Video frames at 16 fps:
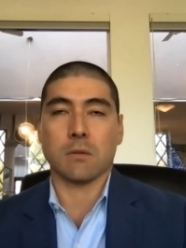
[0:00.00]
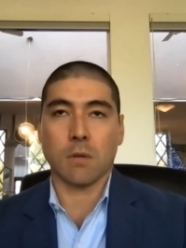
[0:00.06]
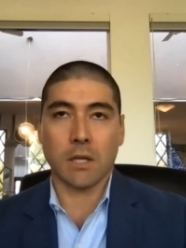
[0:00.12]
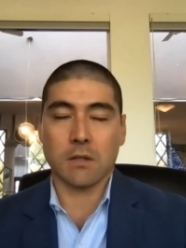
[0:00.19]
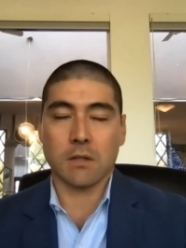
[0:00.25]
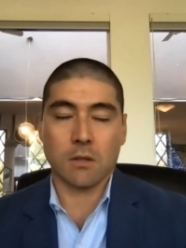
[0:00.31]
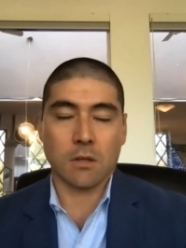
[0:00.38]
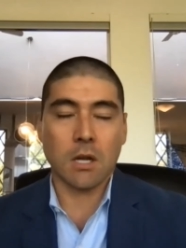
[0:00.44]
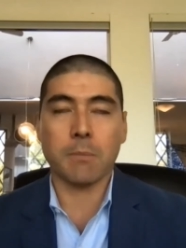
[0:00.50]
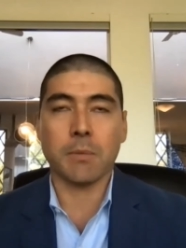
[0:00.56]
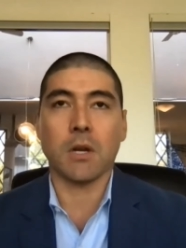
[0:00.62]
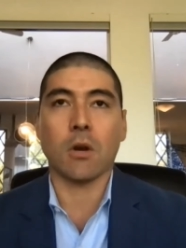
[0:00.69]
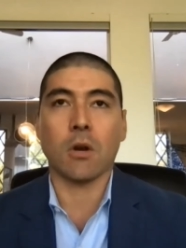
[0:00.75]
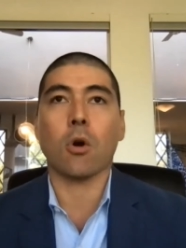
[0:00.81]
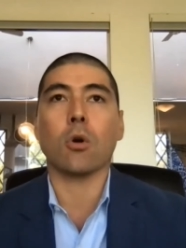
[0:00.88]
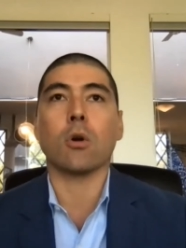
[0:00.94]
like the company
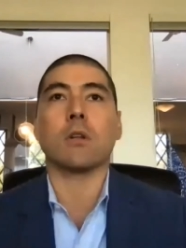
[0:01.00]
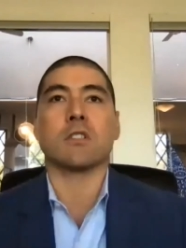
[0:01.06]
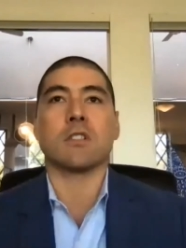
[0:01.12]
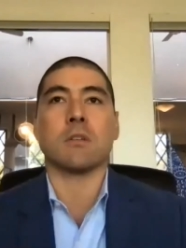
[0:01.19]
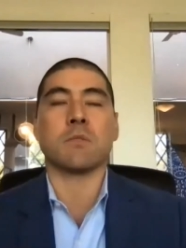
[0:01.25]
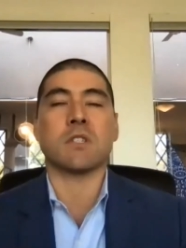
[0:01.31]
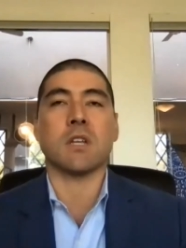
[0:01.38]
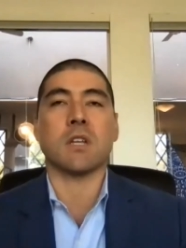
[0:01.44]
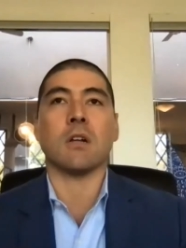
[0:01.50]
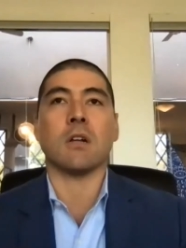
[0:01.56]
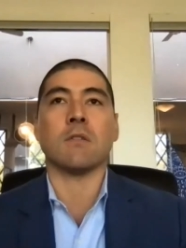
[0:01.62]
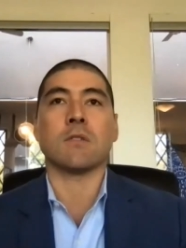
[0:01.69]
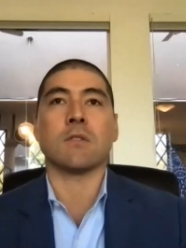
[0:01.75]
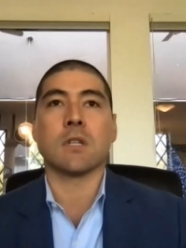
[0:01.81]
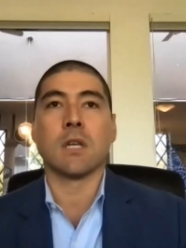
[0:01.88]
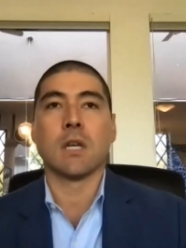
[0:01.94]
hurdles
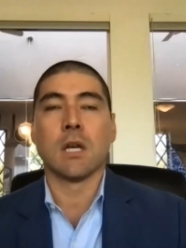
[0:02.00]
themselves,